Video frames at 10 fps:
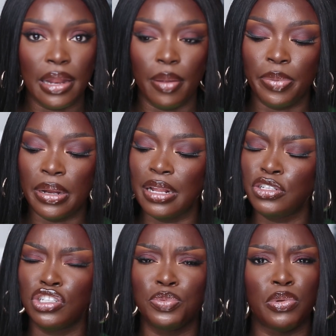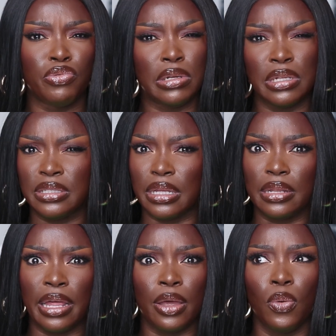get it, but let's just be
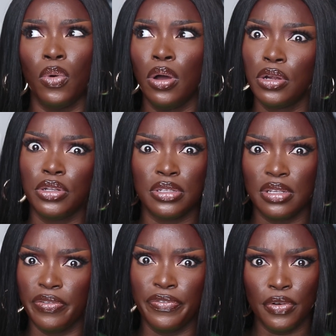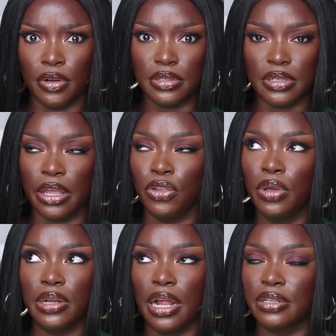realistic. Like, walk on yourself first. Like, you
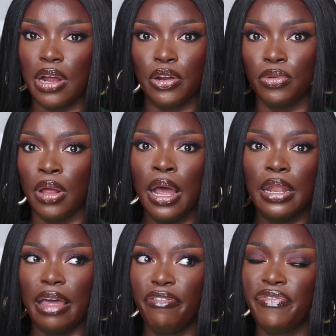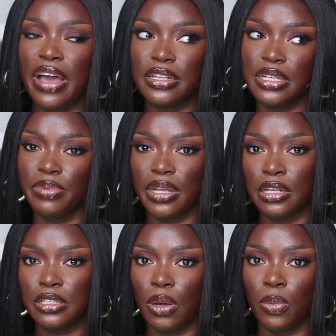cannot try to like find something
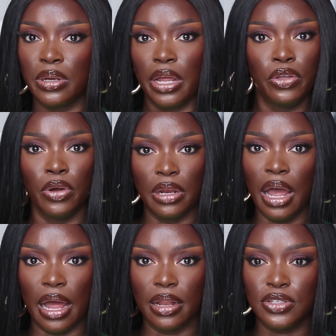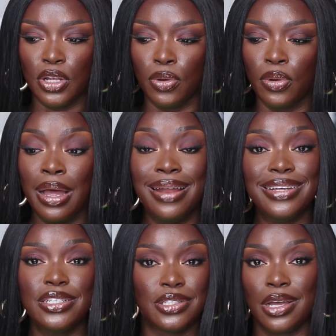in someone that you are not. So
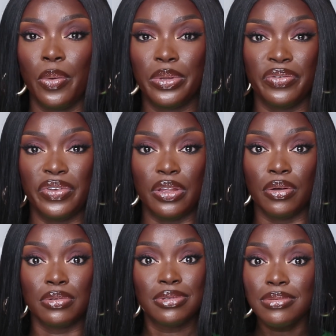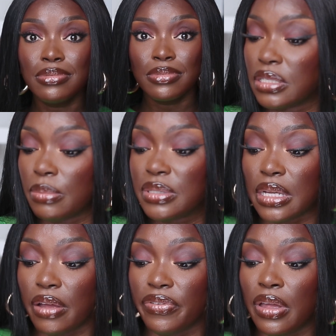let's just cut with the videos, because I'm
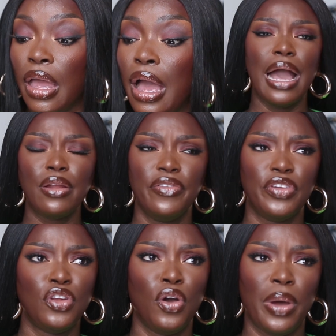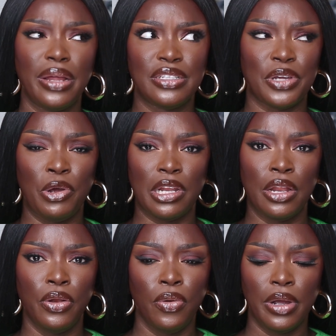sick of it. I don't even know why this
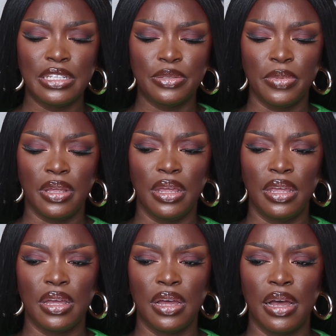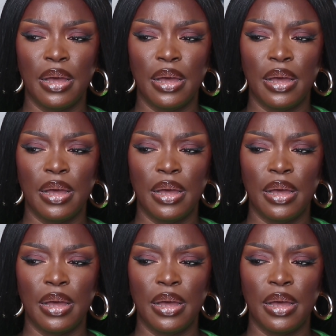annoys me.